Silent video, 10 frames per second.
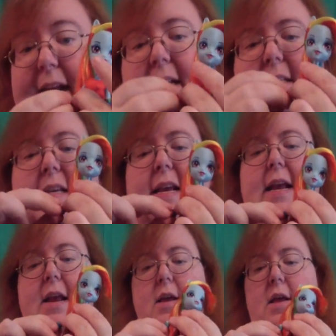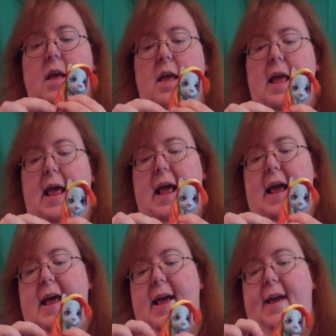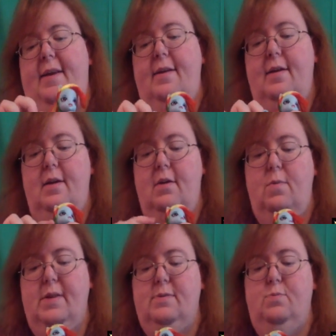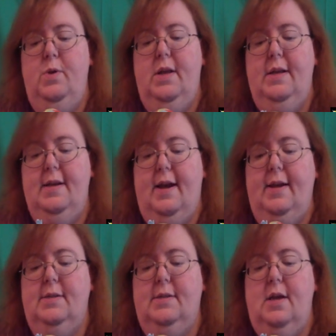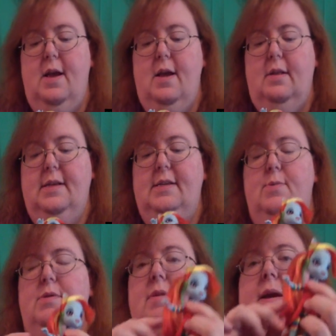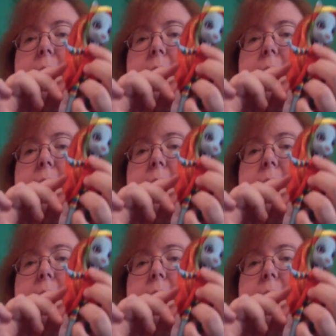easily. And what's really nice, at least with